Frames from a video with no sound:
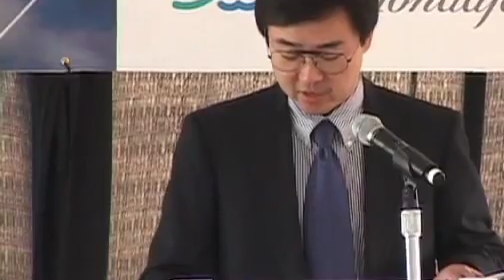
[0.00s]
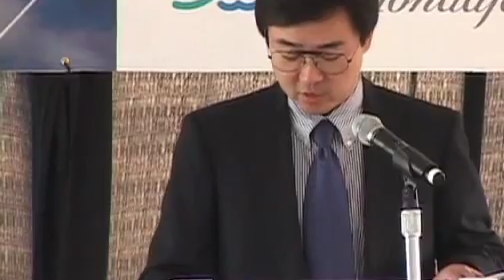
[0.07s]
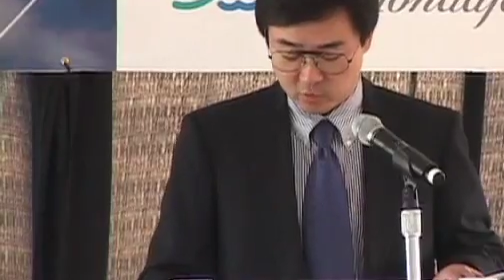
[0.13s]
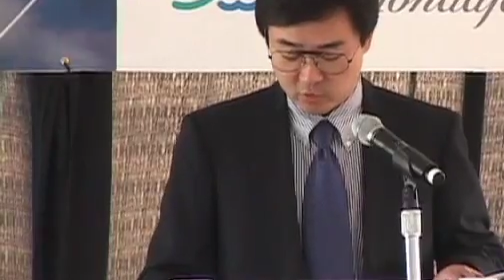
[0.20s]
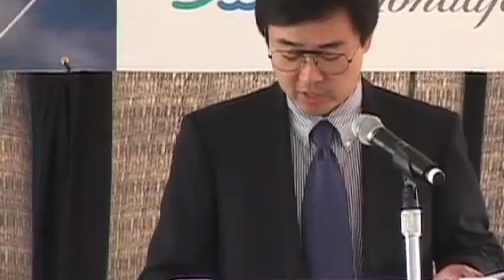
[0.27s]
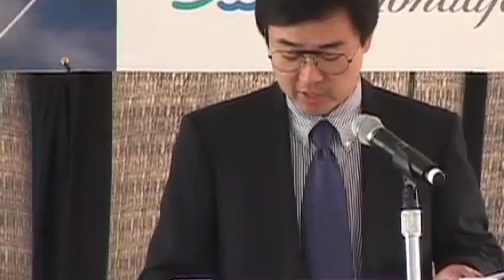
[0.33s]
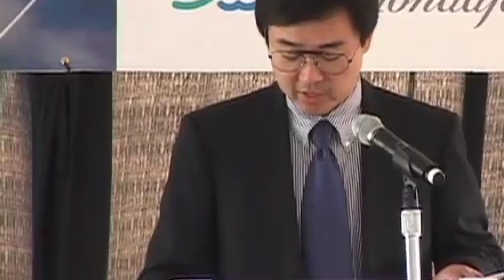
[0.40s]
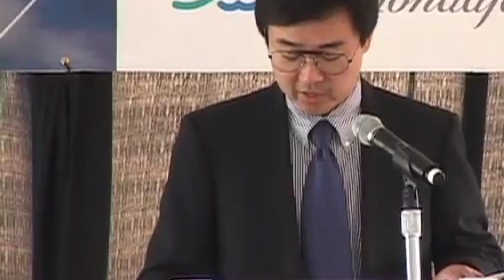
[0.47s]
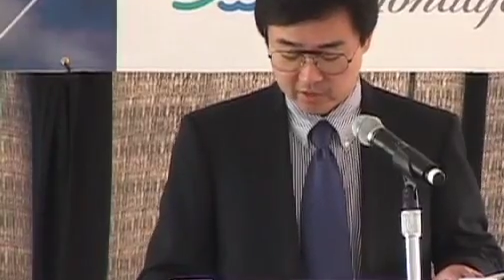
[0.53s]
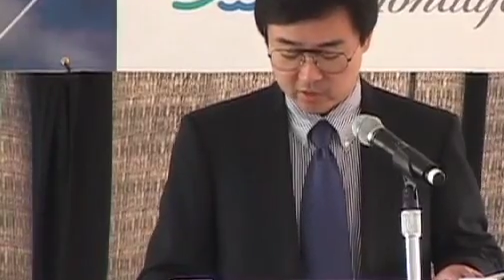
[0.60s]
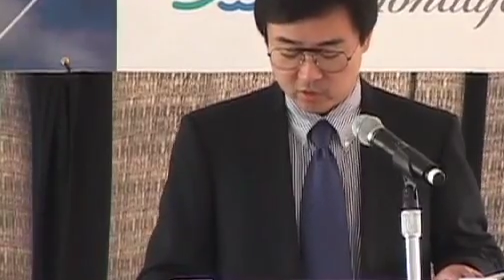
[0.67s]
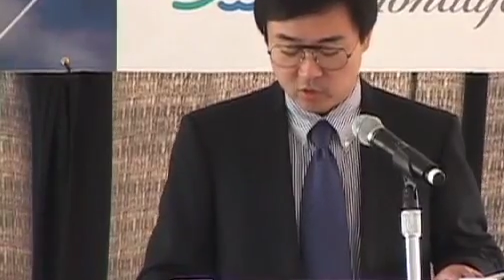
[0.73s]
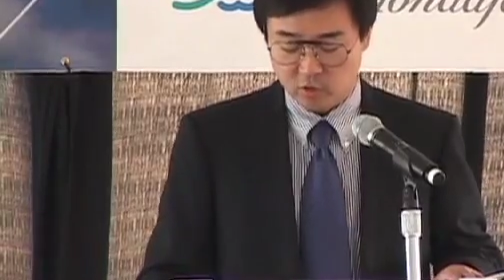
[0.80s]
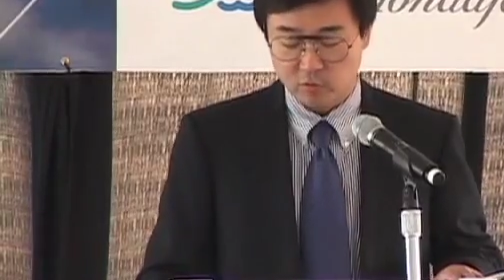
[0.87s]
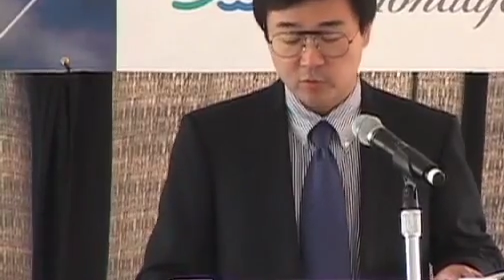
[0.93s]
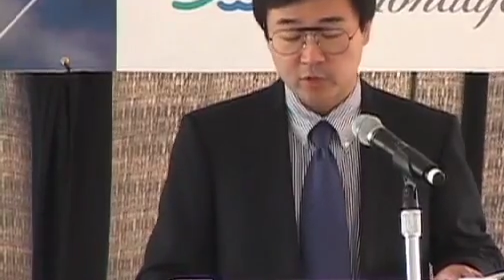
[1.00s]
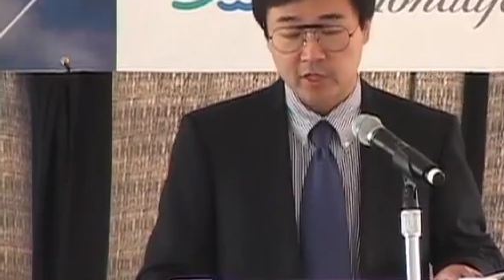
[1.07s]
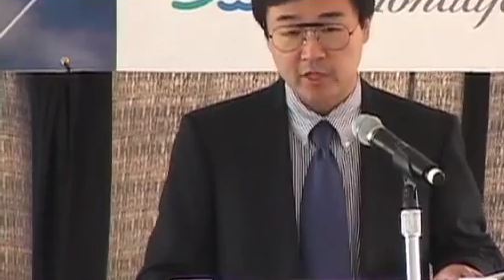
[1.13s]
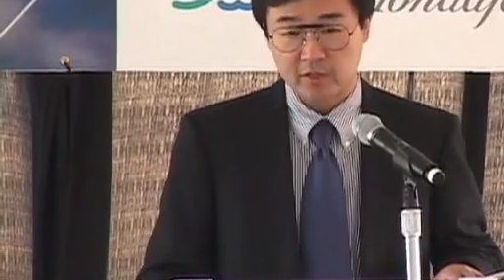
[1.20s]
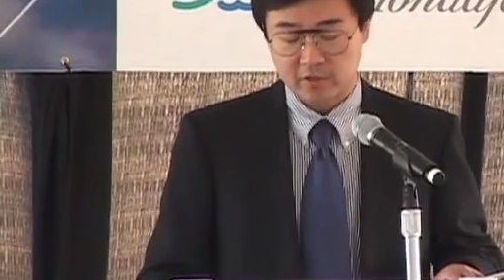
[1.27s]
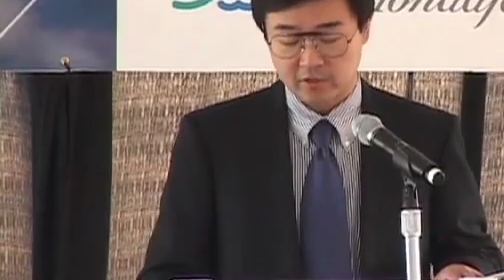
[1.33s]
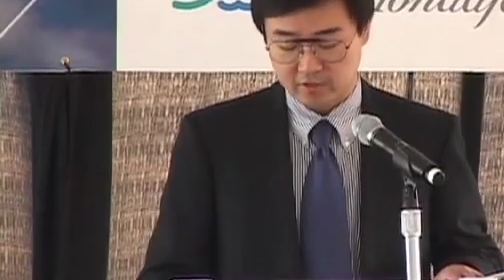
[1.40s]
We are
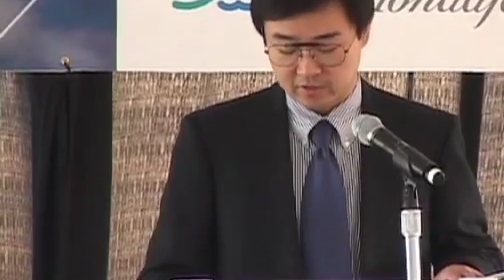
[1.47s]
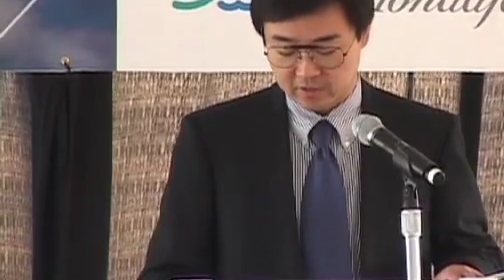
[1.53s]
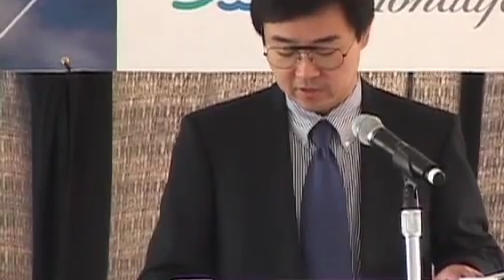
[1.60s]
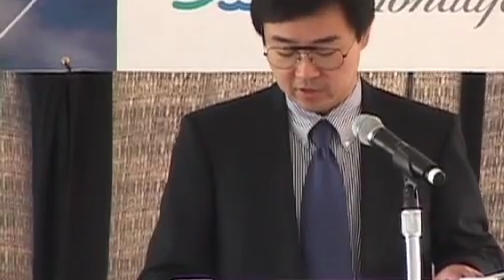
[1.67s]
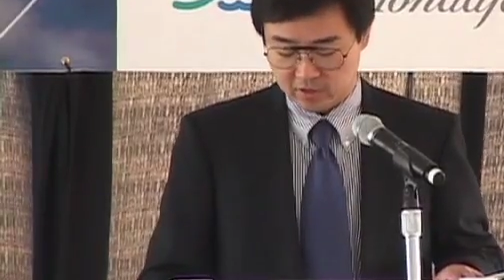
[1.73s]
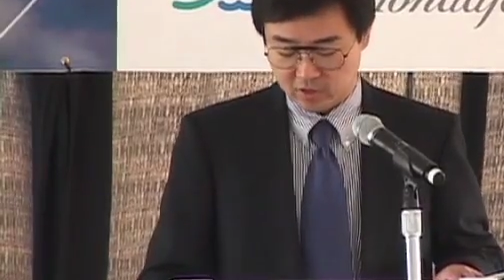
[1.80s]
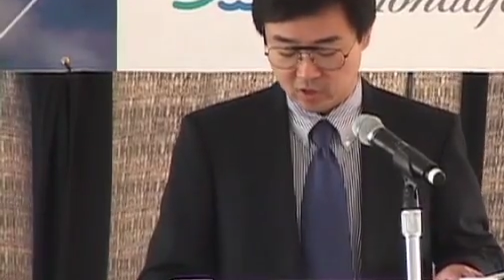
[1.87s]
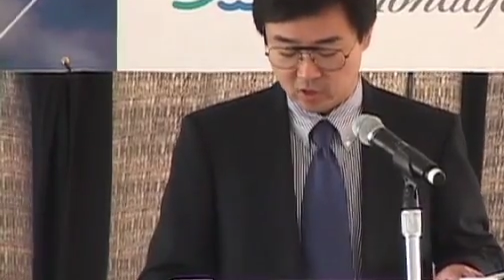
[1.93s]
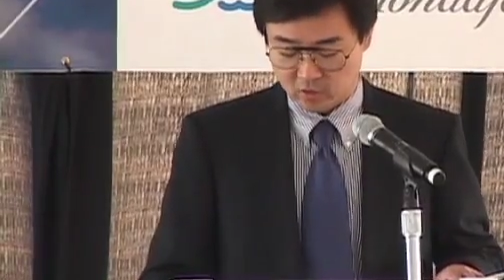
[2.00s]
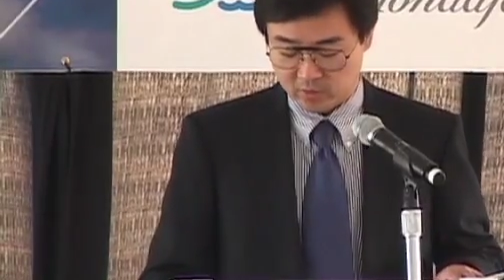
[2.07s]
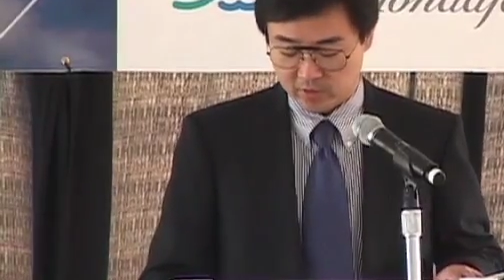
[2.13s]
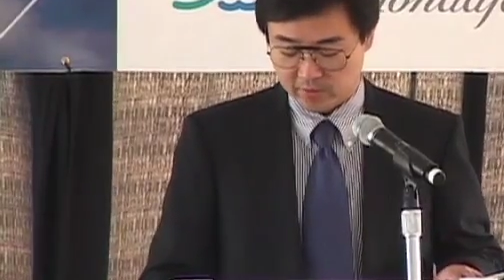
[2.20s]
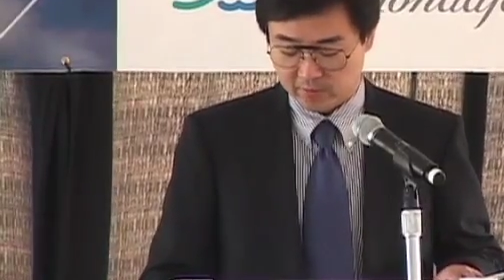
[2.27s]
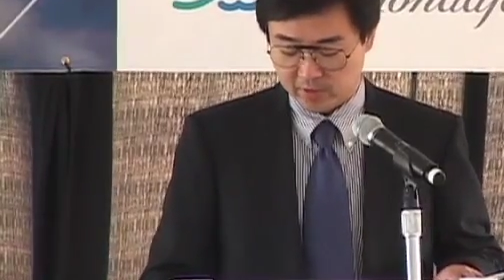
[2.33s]
confident of a